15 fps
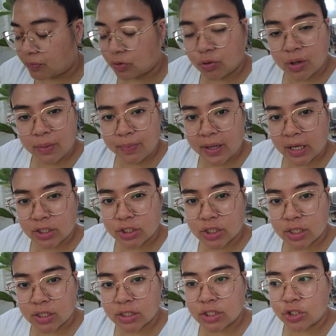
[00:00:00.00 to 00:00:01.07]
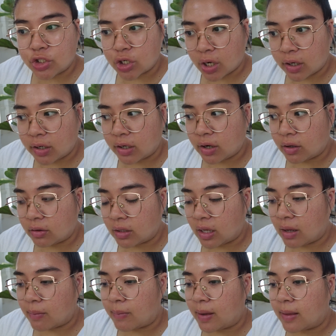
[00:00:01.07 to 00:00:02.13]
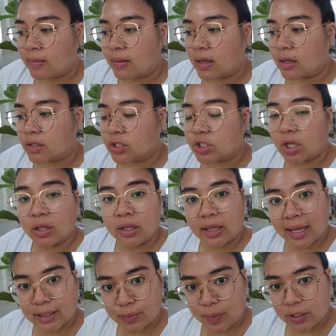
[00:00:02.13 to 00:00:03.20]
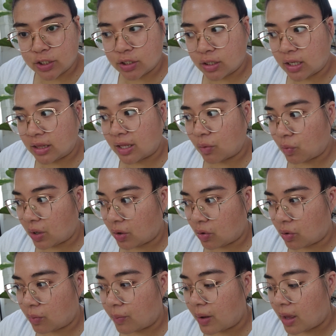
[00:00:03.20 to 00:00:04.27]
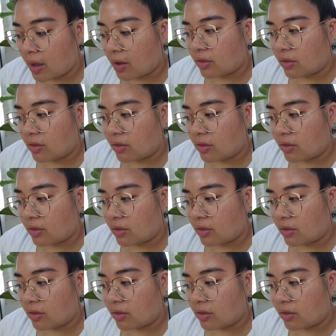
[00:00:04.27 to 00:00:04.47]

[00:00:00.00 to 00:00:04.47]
3 patients, charted on them, and then saw the last patient and then went home.